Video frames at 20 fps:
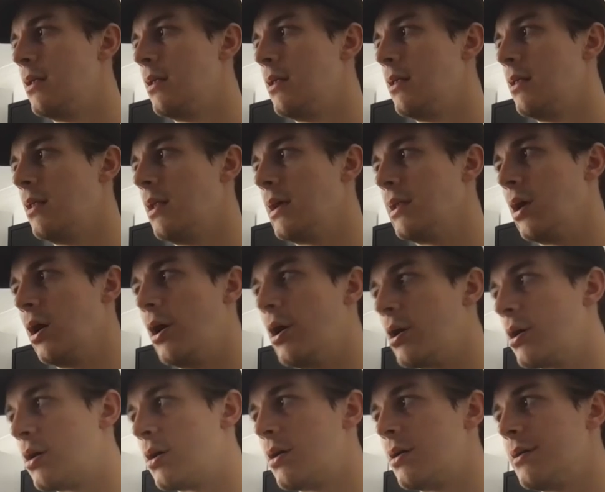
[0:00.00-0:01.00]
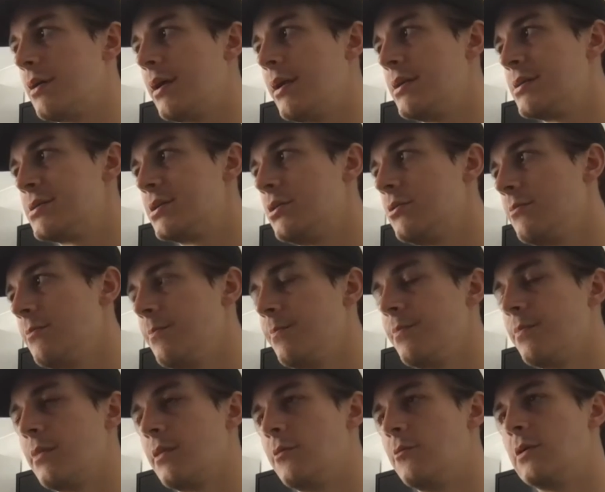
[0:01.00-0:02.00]
like the hunger in the song,
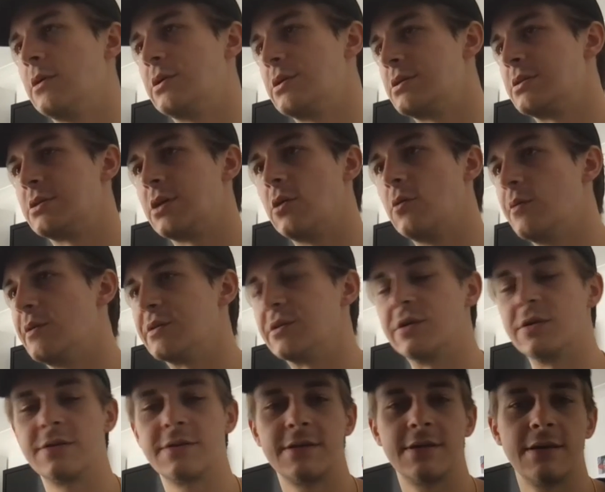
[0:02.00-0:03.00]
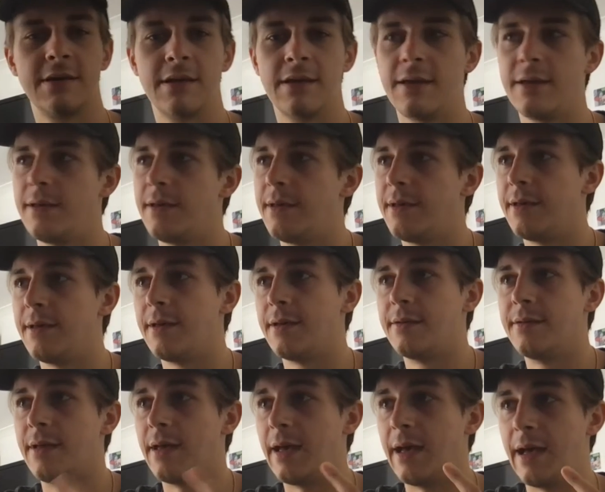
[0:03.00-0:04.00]
which is always good.
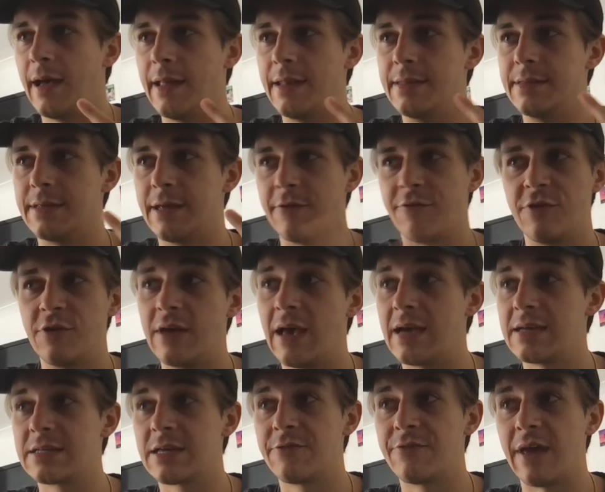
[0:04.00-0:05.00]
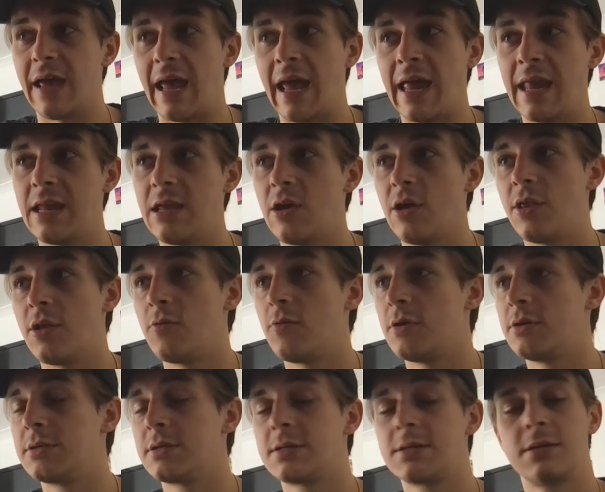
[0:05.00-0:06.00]
And if you guys have any other
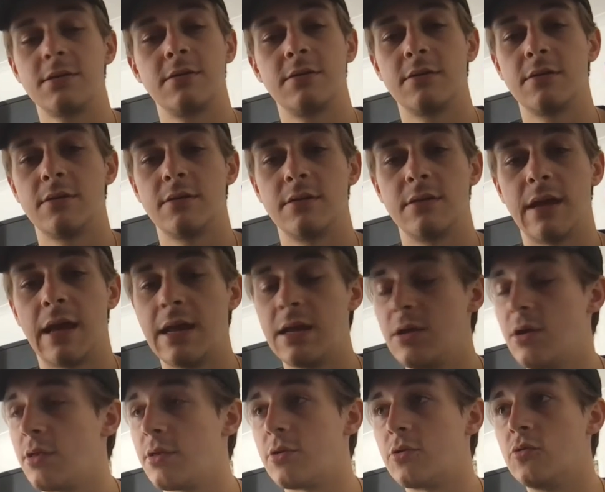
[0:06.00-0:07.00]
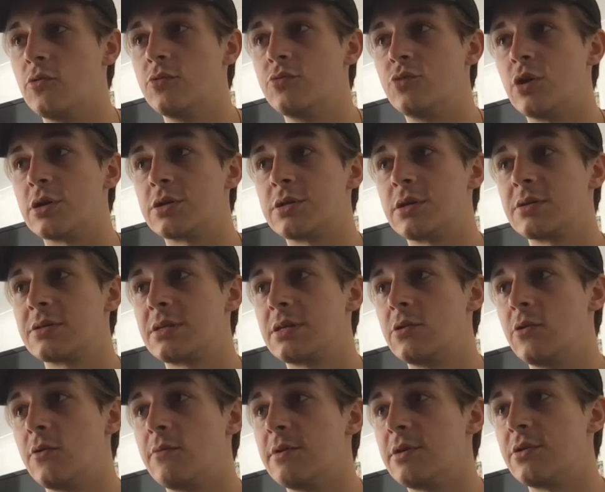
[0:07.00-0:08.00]
ones, any other old Rush songs that
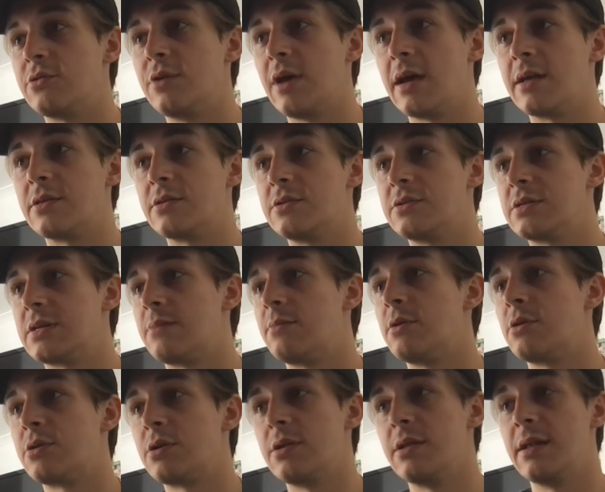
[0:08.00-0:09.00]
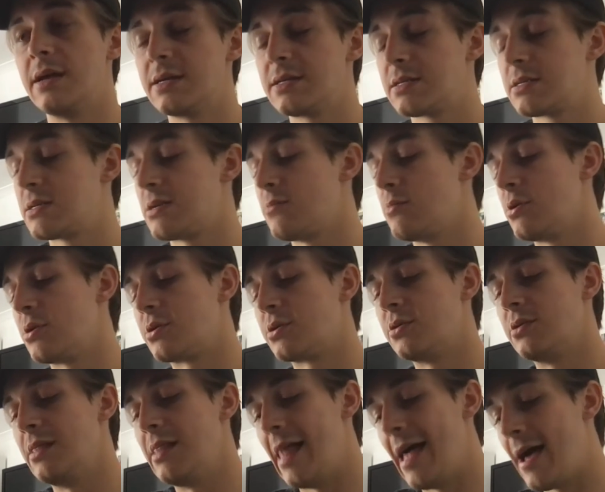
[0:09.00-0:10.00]
you want me to react to, similar to this, similar
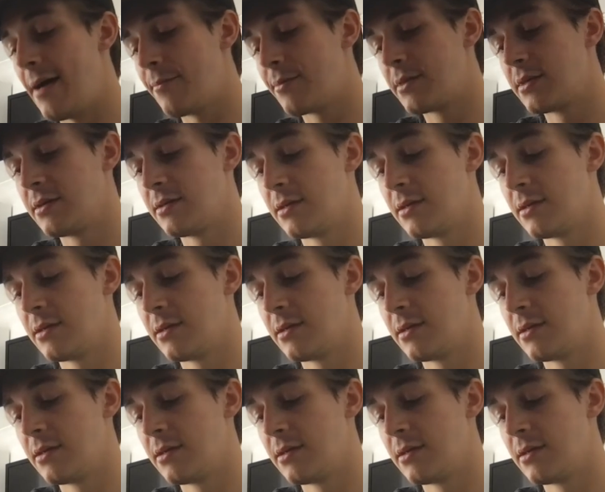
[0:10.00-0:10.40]
to Lapped,